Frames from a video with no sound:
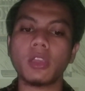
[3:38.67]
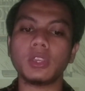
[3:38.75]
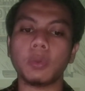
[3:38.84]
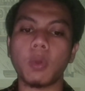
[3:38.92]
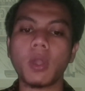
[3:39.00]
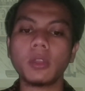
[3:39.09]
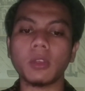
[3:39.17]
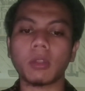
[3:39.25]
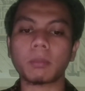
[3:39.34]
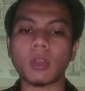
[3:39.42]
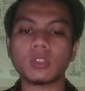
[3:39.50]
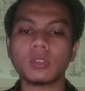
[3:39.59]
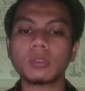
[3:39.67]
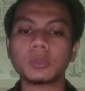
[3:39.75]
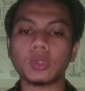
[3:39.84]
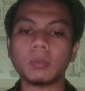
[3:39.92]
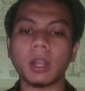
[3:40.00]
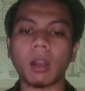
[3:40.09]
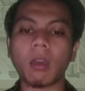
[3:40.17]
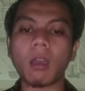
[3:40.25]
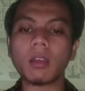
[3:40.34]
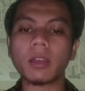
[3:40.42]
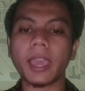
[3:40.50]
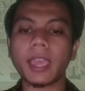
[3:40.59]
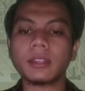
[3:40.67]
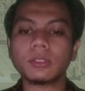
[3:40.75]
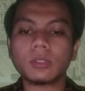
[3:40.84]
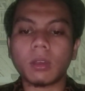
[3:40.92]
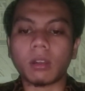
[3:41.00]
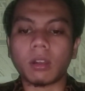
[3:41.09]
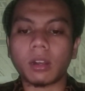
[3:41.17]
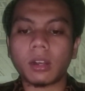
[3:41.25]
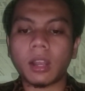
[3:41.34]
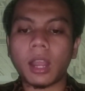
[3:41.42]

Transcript: You want your posture to be long and tall.